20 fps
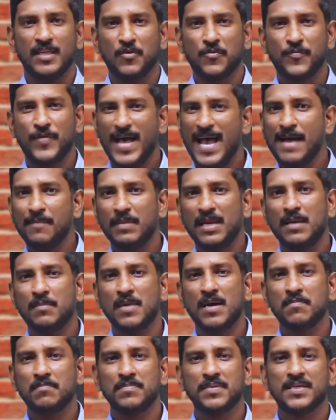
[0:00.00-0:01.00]
The family
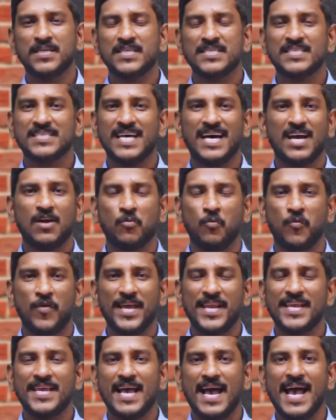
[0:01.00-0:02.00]
members are
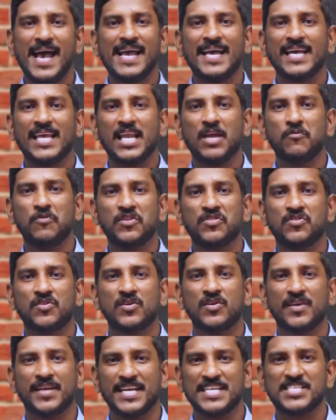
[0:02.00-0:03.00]
very angry with
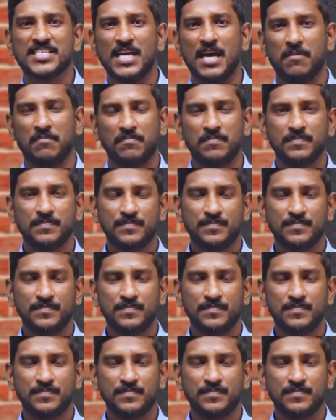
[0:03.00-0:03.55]
Gresham.